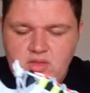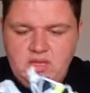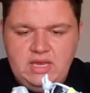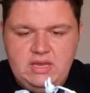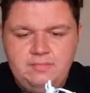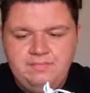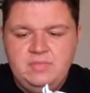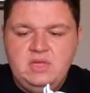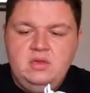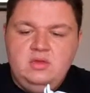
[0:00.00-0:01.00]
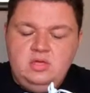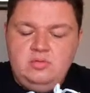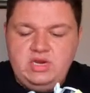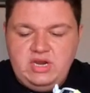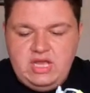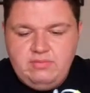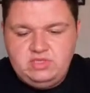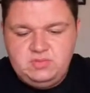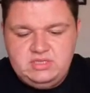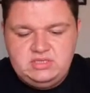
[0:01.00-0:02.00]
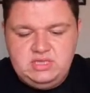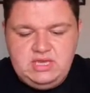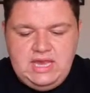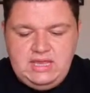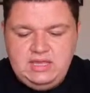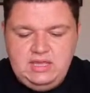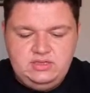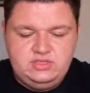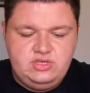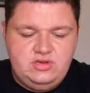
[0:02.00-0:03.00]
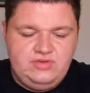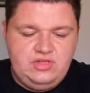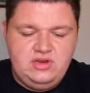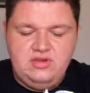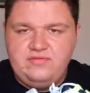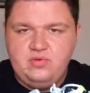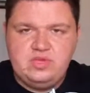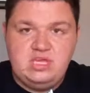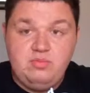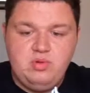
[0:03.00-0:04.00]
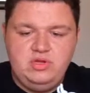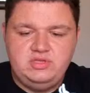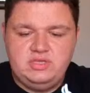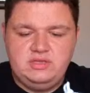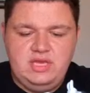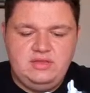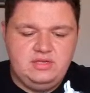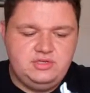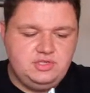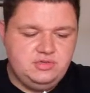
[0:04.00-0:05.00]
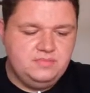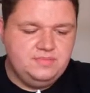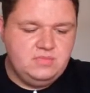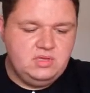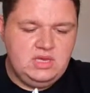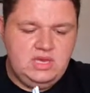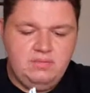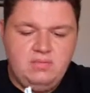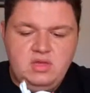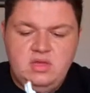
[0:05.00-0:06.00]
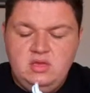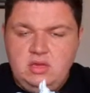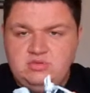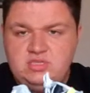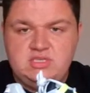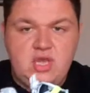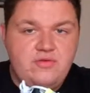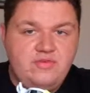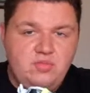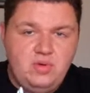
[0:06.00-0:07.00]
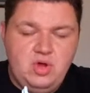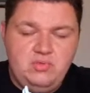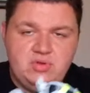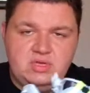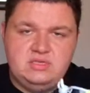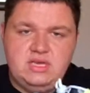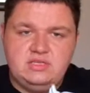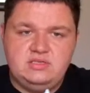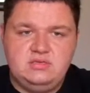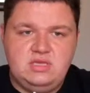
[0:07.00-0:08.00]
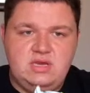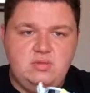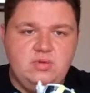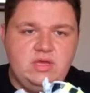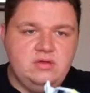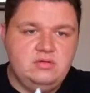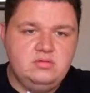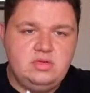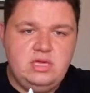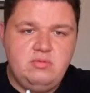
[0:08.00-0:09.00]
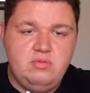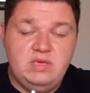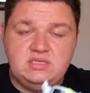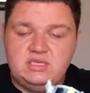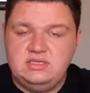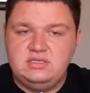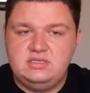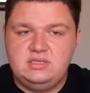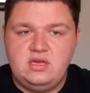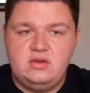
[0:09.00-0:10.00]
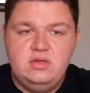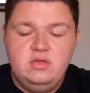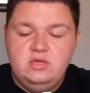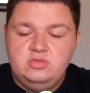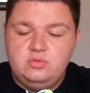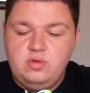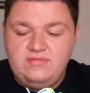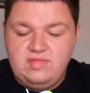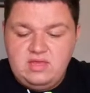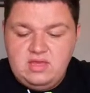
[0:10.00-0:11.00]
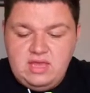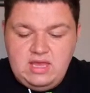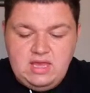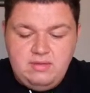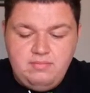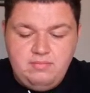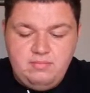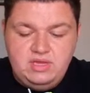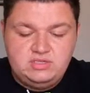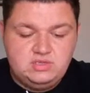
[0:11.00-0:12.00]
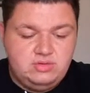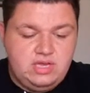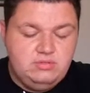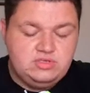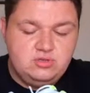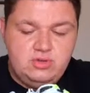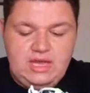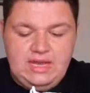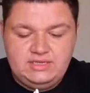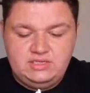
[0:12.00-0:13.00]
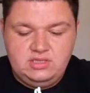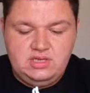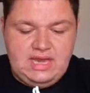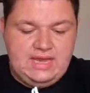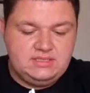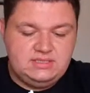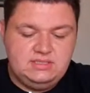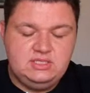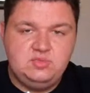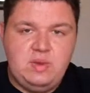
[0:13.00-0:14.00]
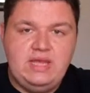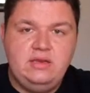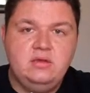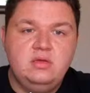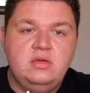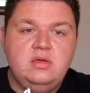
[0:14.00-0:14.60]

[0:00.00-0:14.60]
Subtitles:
the human anatomy is basically highlighting sort of 3 or 4 key points in this shoe. I'm just going to start off at the bottom because that's kind of where it makes sense to start. So with the midsole and outsole, it actually acts as the spine,